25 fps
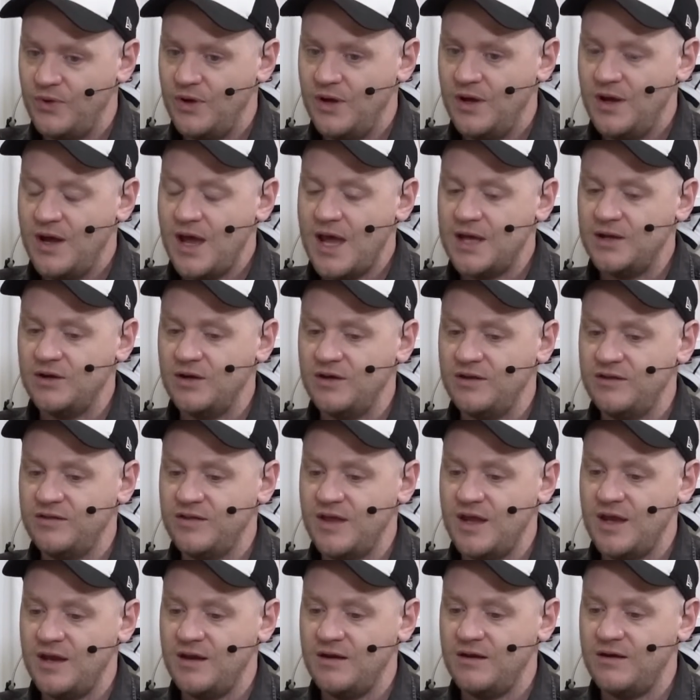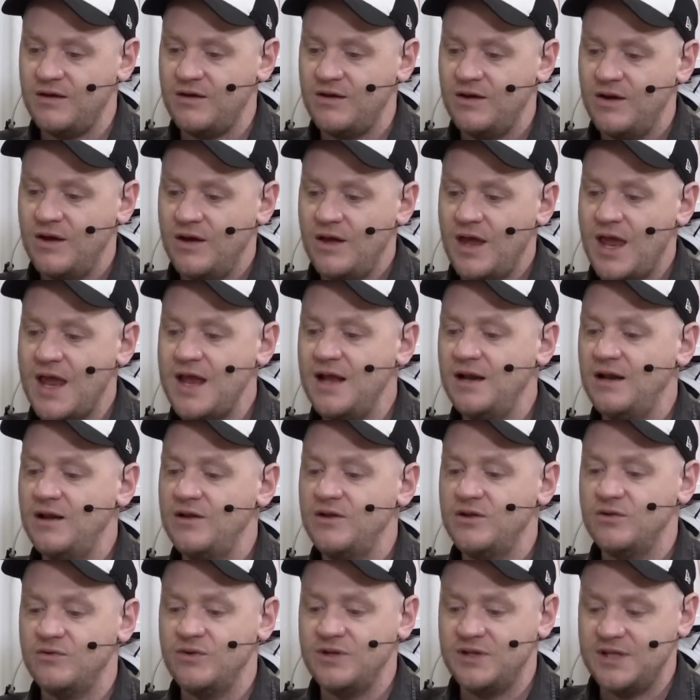and I think England
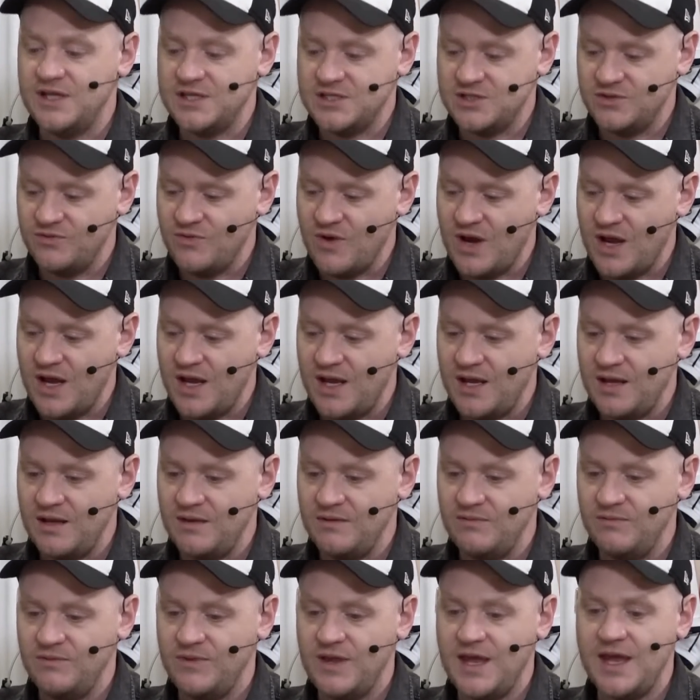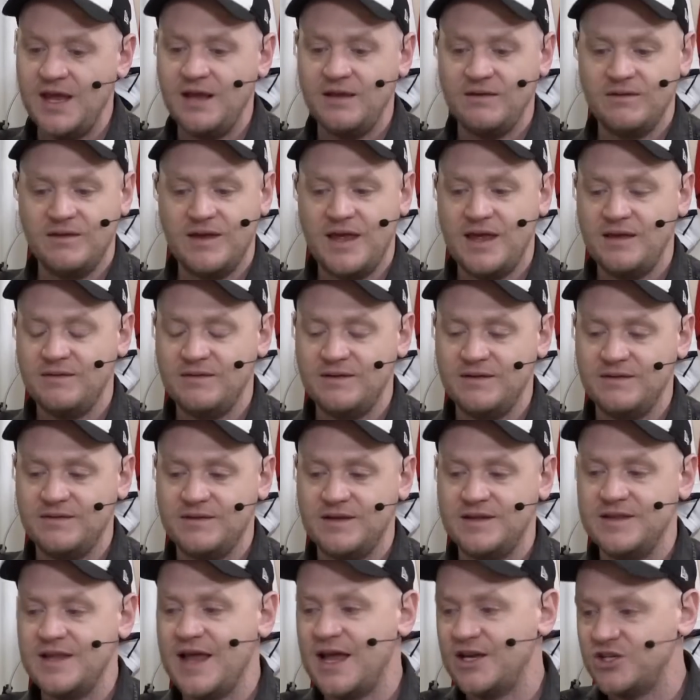are in disarray, the, the, the
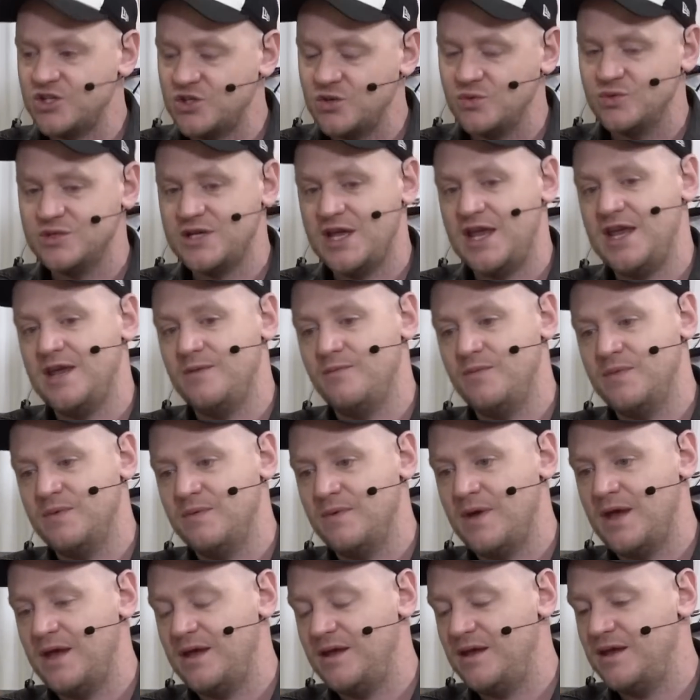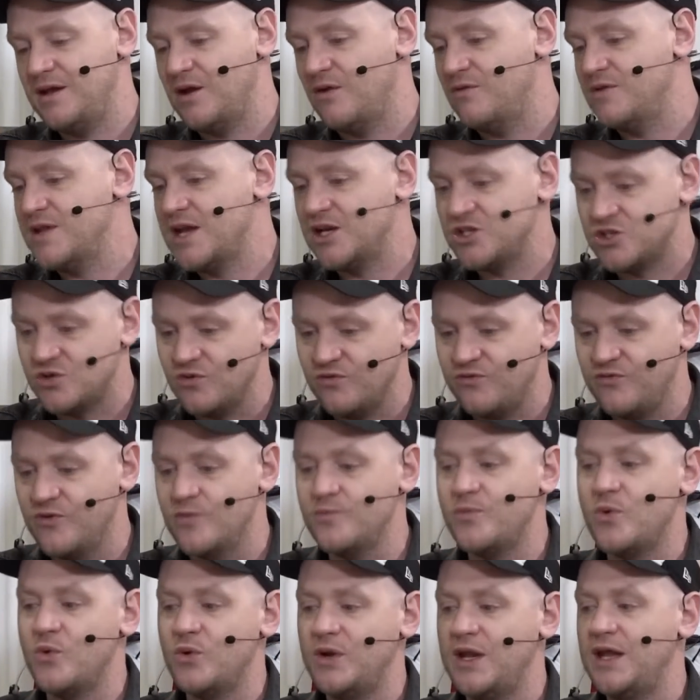national team, you know, national
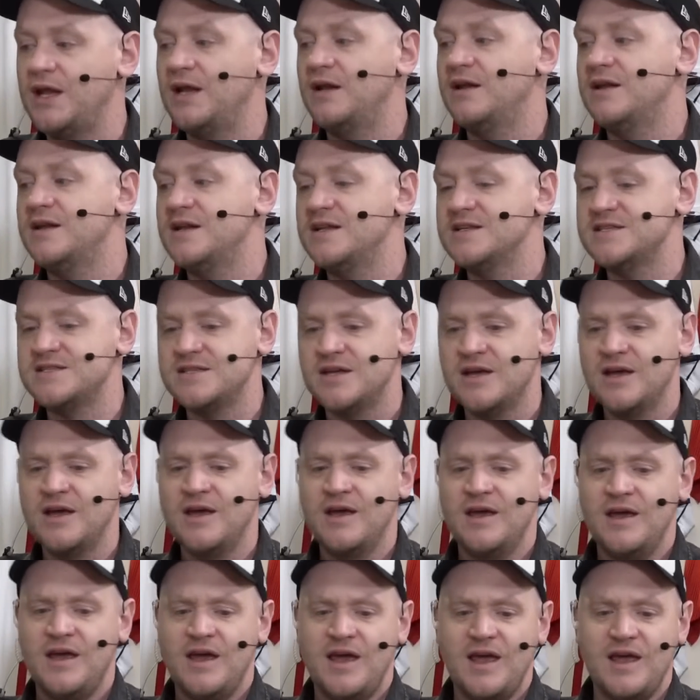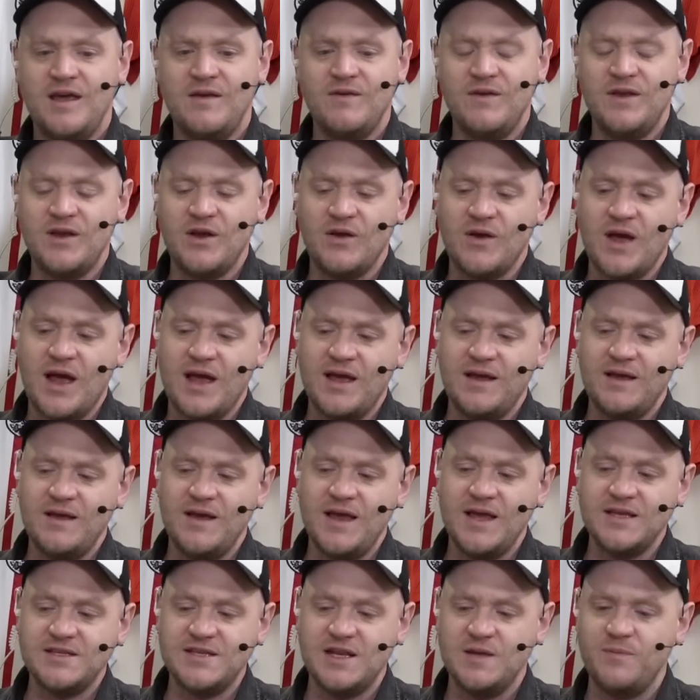football in England is, you know,
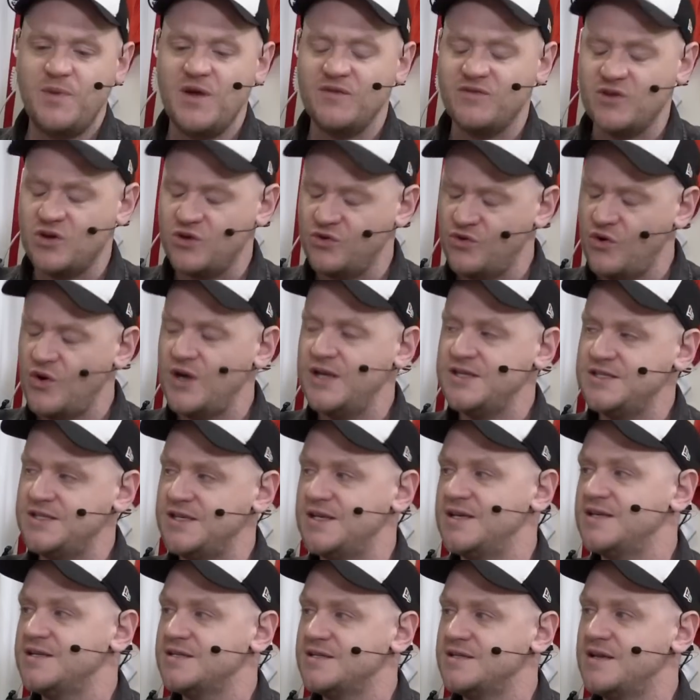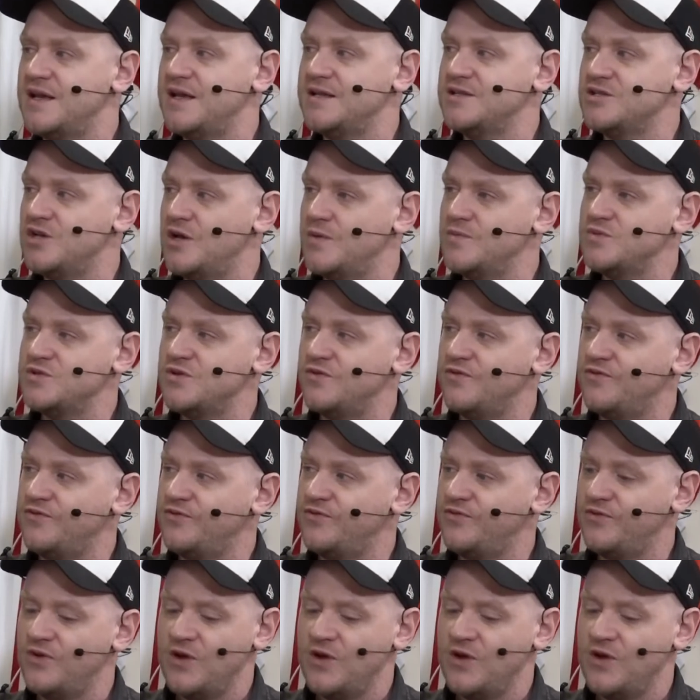is in a bit of a crisis in terms of